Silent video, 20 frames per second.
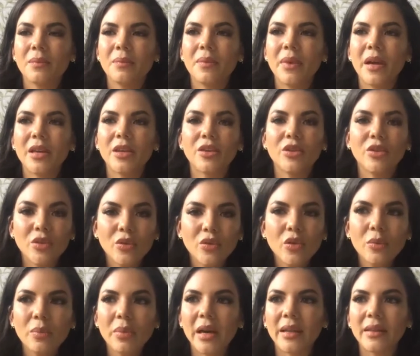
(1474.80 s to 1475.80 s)

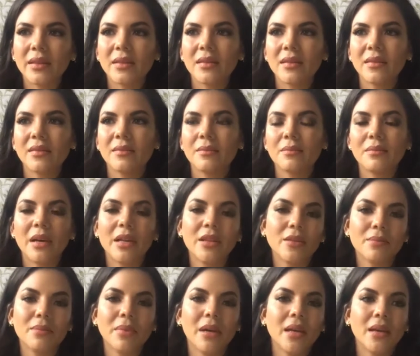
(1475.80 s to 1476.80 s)
you, but
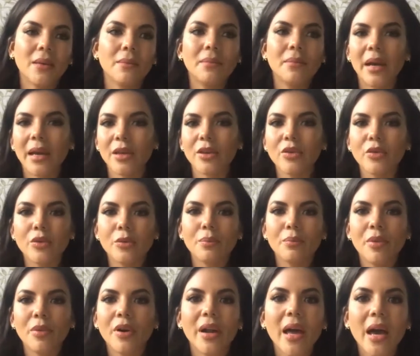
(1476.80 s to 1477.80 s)
by your
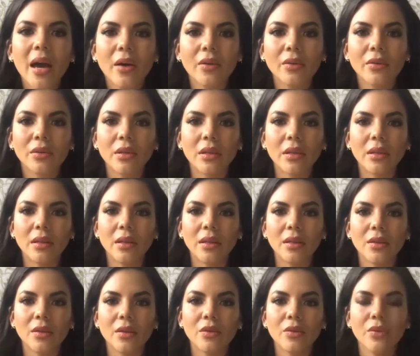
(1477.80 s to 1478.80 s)
burnout,
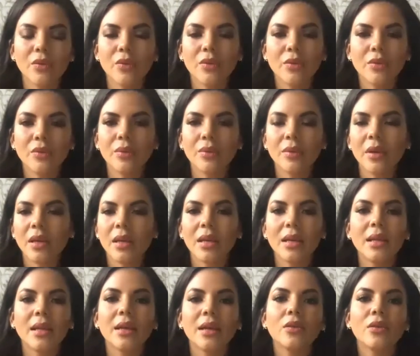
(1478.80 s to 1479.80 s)

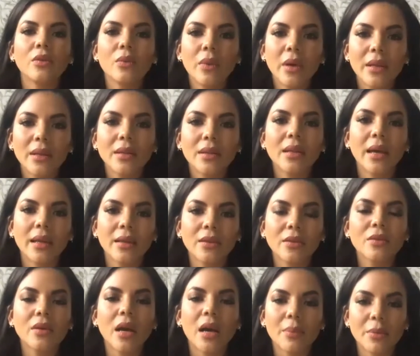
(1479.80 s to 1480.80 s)
and I don't want that
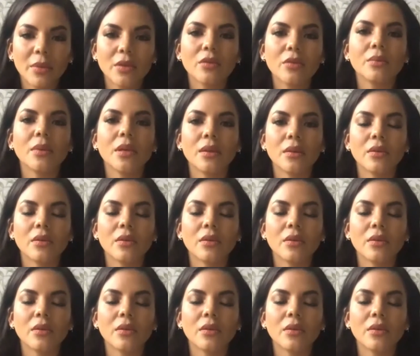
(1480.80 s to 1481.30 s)
to happen to me.